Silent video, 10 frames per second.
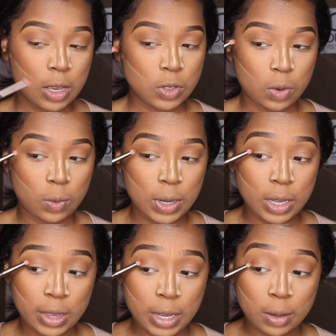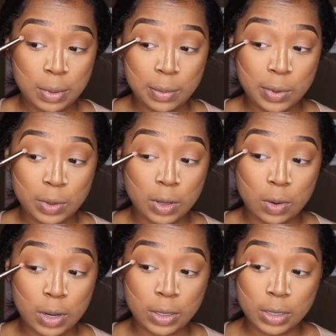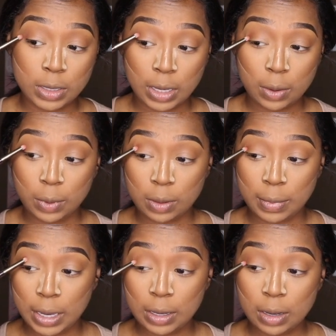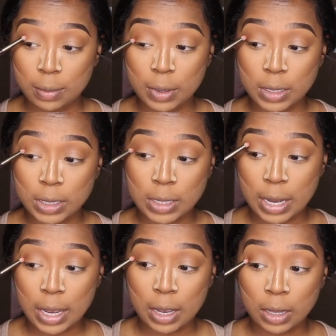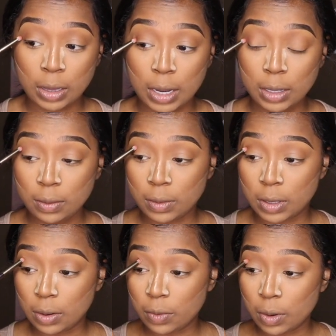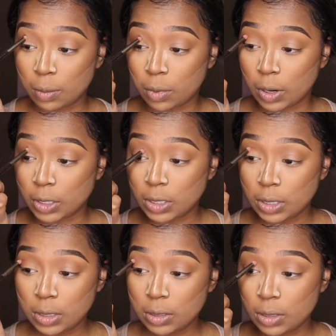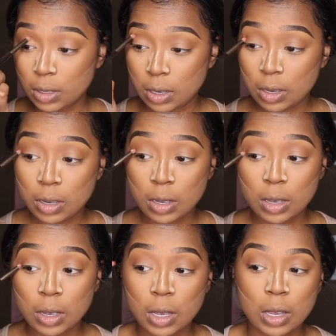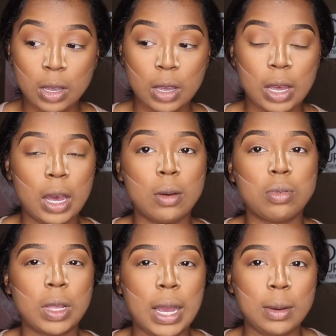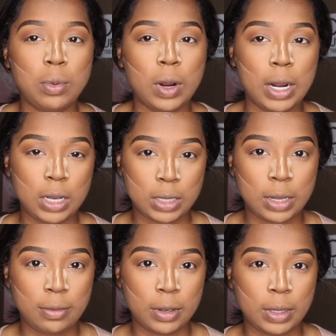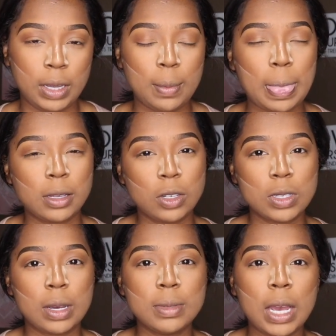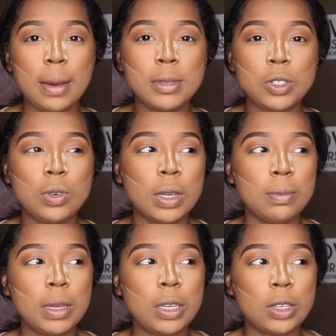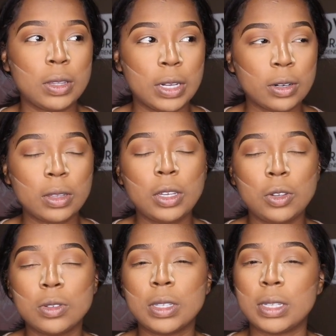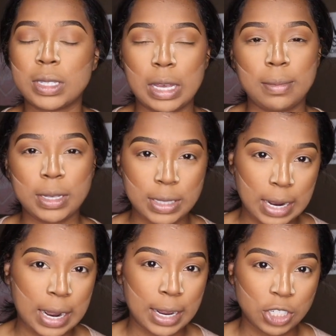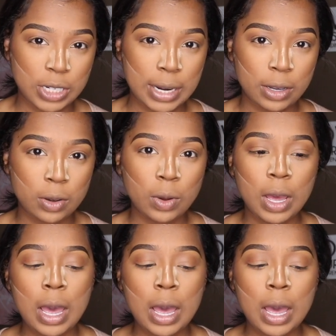So what a lot of people don't understand with makeup is that a lot of different brushes apply product differently. So sometimes you can be literally using the same exact eyeshadow,